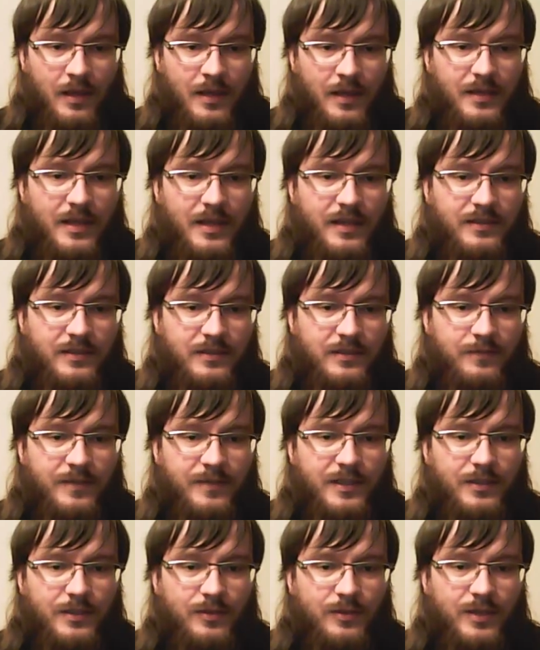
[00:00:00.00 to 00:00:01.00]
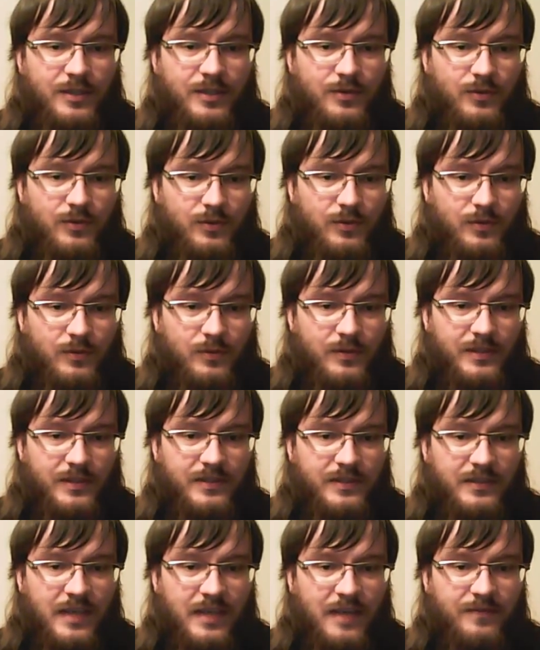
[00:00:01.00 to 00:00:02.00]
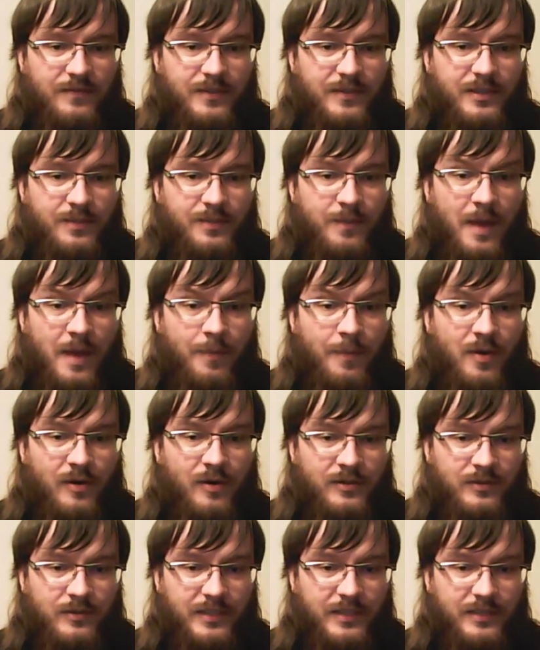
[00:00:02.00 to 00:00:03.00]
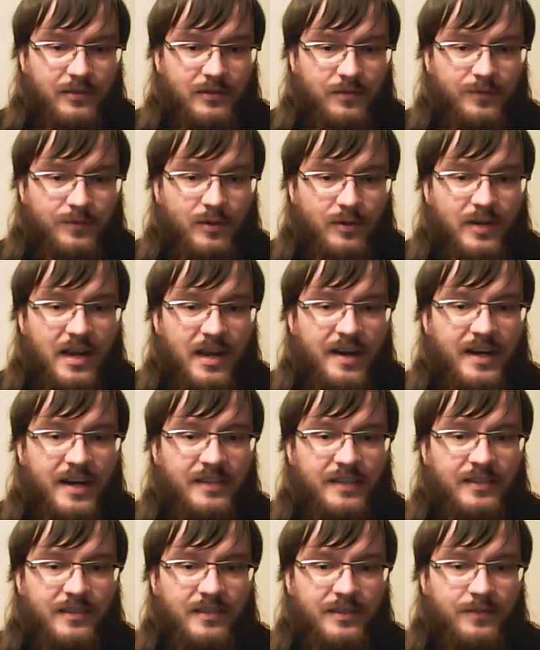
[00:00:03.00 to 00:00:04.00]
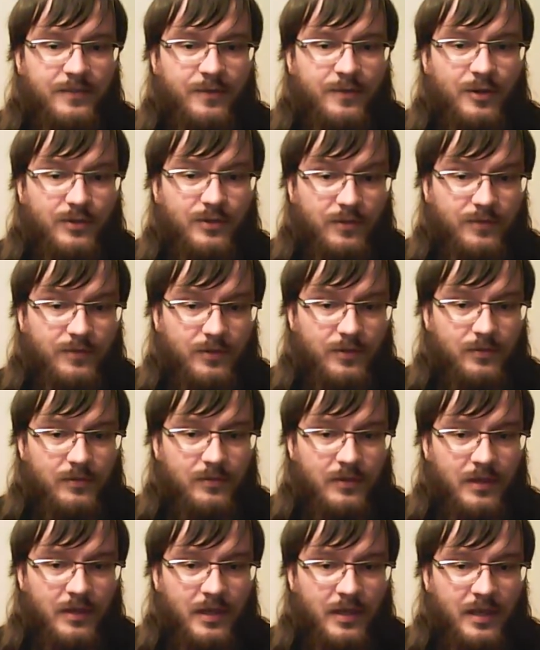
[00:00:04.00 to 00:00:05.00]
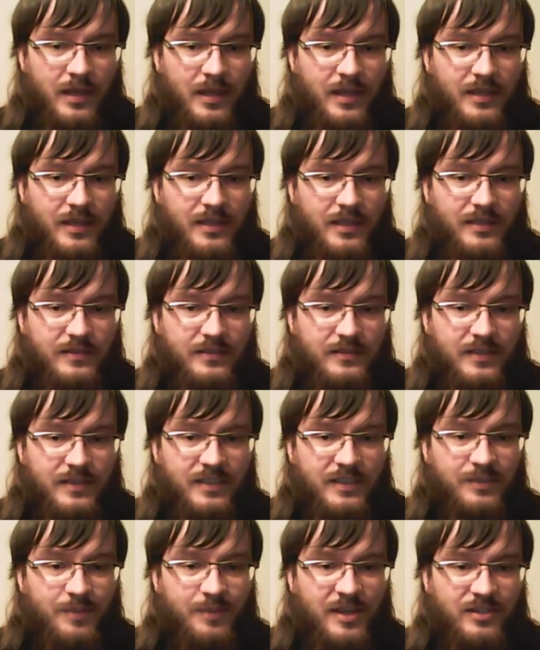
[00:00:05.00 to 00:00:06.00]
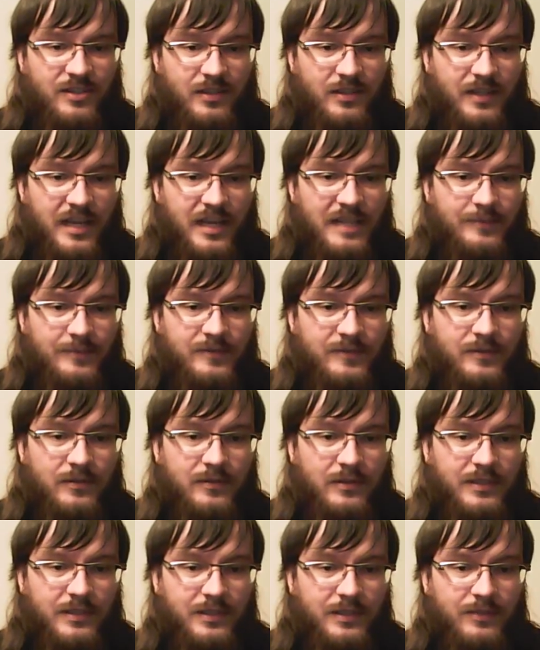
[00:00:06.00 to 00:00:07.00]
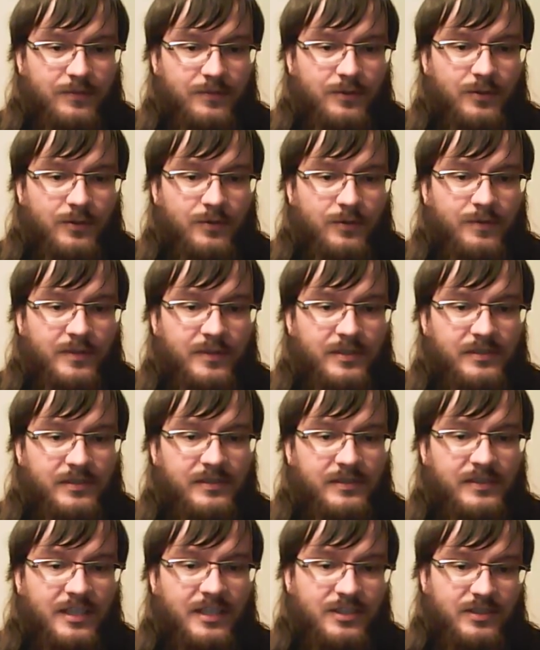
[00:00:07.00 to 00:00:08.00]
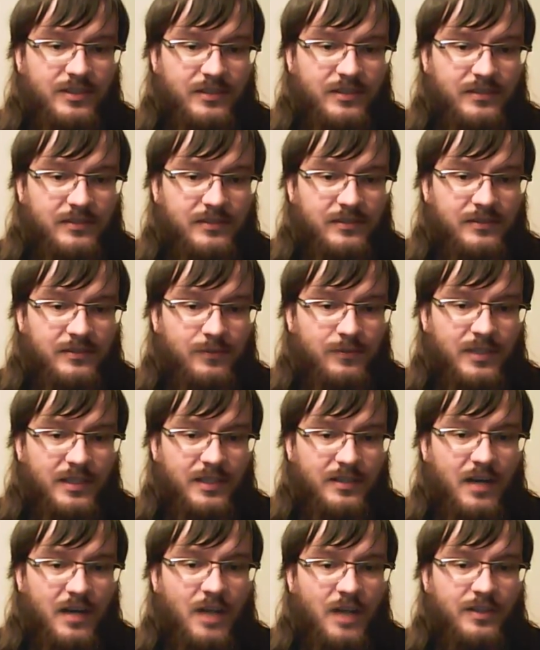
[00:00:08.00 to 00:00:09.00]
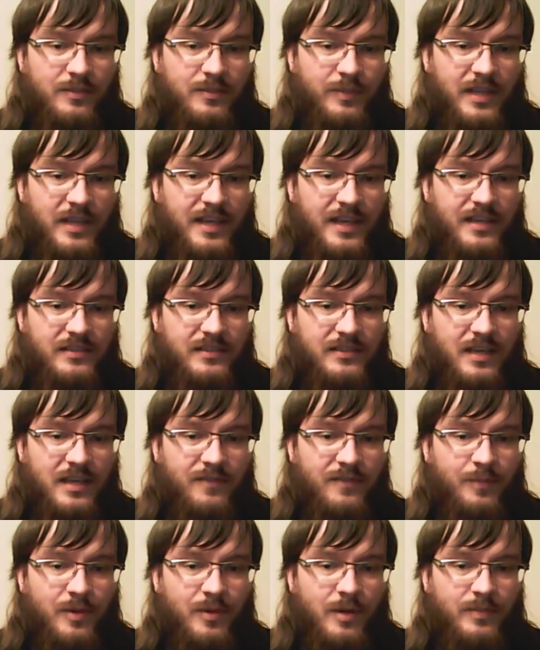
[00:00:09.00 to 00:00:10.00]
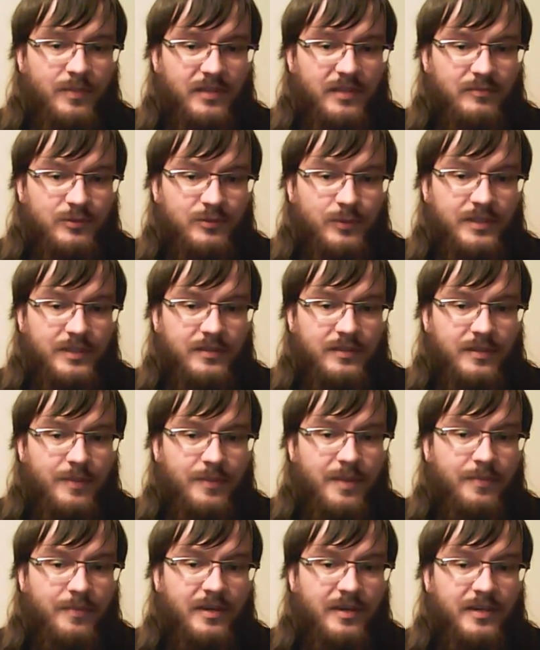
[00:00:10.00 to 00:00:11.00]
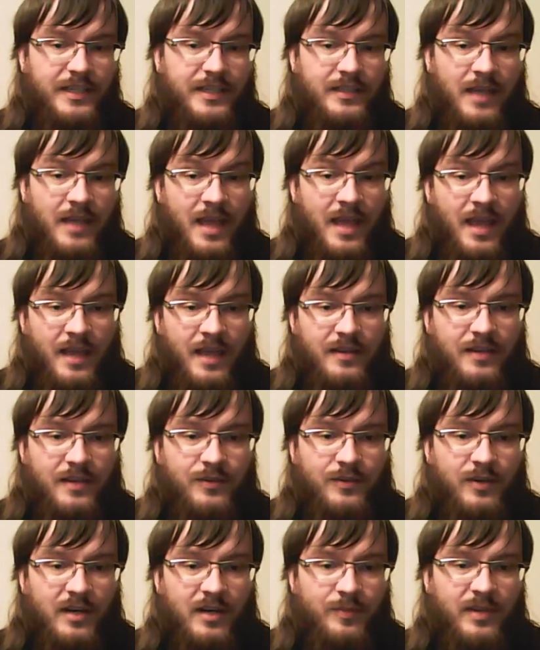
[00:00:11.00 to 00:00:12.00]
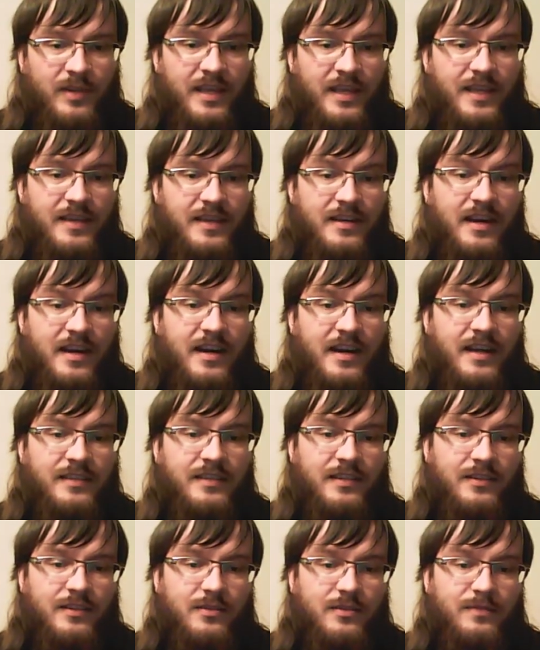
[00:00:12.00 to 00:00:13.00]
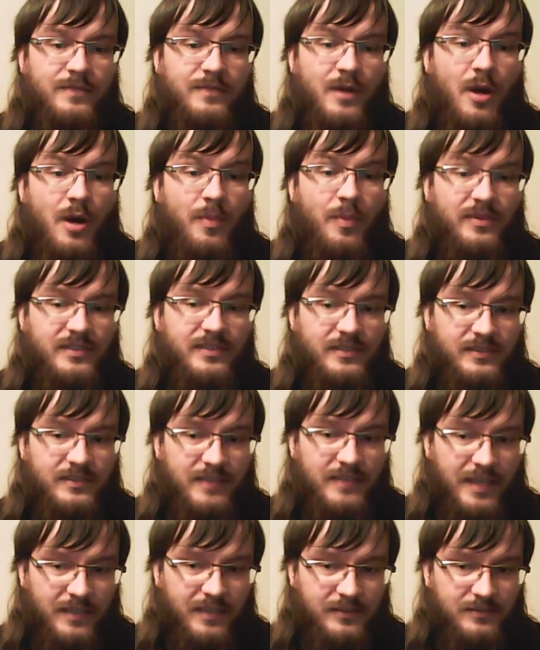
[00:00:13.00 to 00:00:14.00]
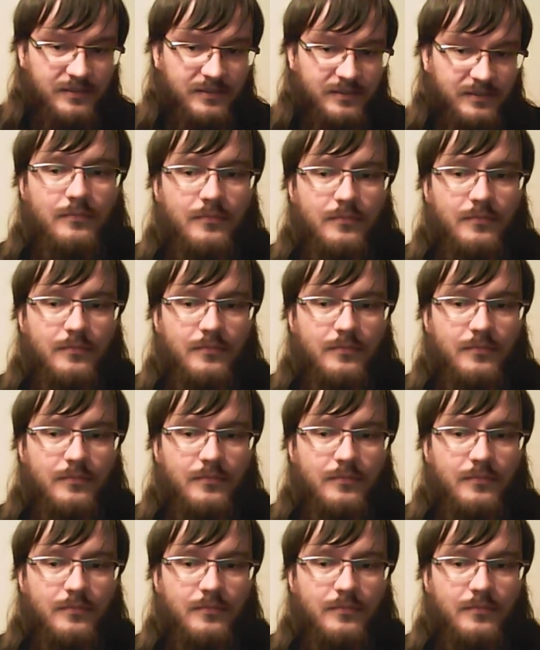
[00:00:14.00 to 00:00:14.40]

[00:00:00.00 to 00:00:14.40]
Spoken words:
Next thing you can do is having a portrait of your character in front of you. It's especially helpful in few first sessions when other players have problems with remembering that you are playing character of opposite sex.